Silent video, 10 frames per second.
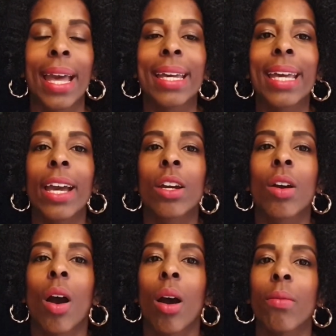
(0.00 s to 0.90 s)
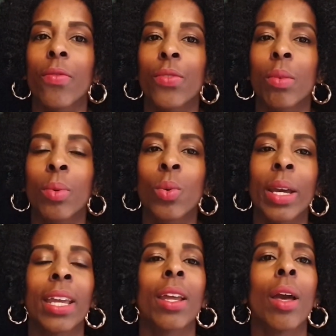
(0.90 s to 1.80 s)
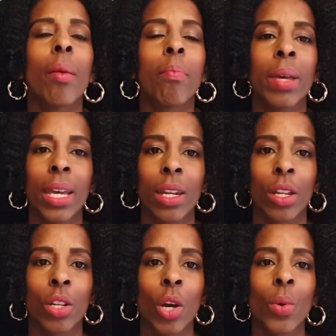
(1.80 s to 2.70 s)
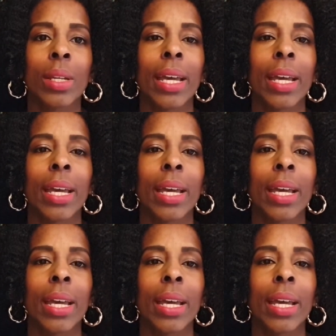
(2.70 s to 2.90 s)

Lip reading: get comfortable in being alone,